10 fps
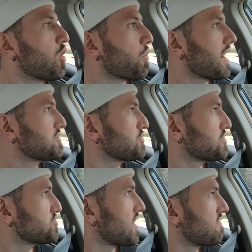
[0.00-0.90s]
We're actually
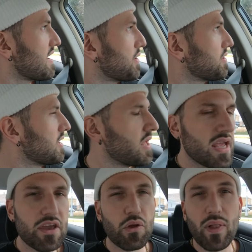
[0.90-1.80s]
gonna drive out
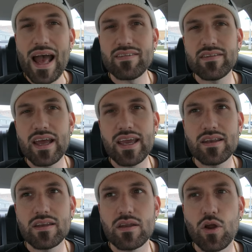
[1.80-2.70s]
either last night,
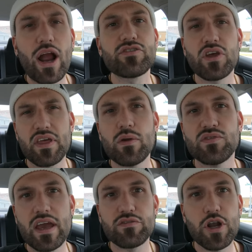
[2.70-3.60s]
or actually I think it
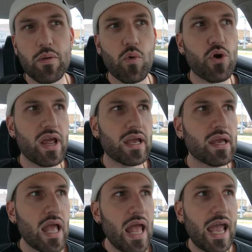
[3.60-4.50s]
was yesterday morning,
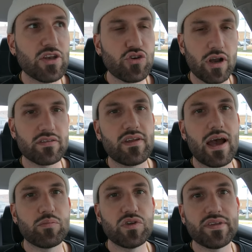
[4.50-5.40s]
a truck
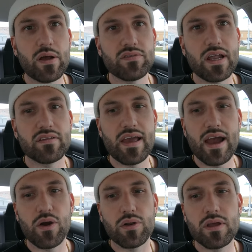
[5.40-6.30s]
stop just outside of
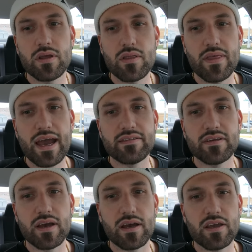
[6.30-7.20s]
town that
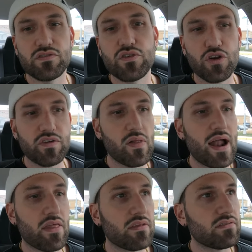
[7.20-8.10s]
uh, has served a
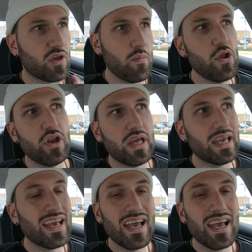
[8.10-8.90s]
lot of this community